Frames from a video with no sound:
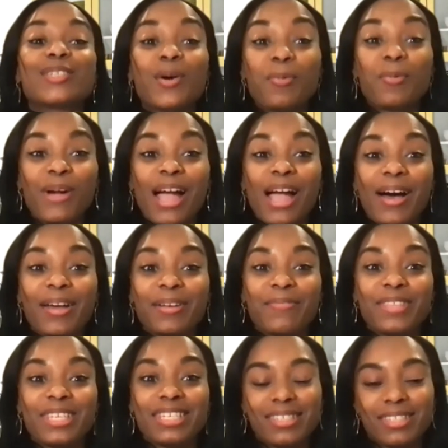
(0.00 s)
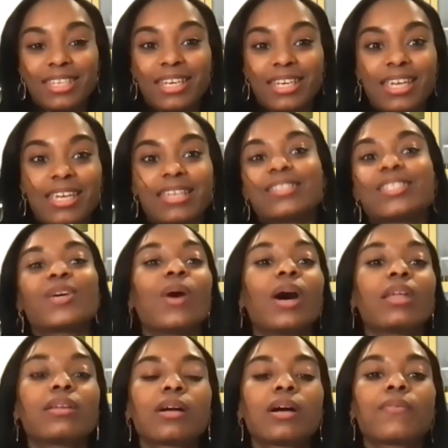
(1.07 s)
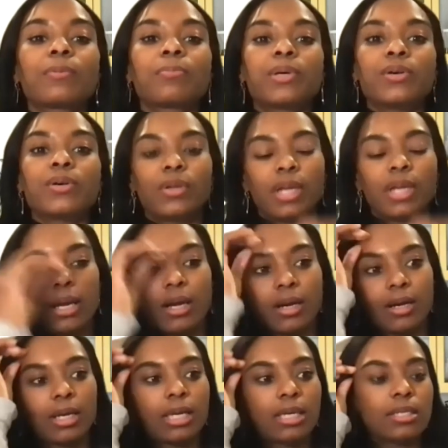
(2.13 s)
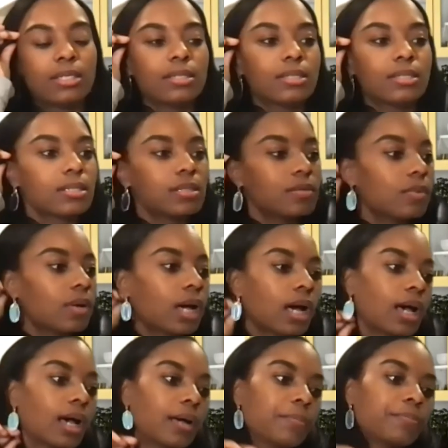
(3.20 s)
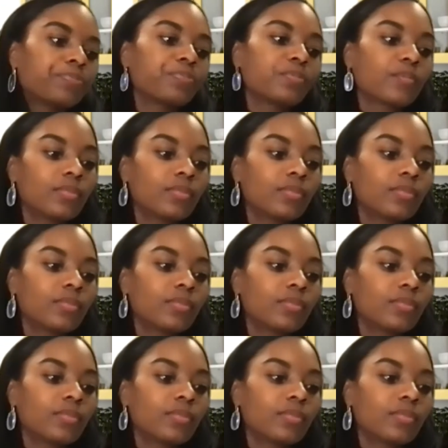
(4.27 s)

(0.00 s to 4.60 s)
proud of this city. So, Undercover Billionaire is um,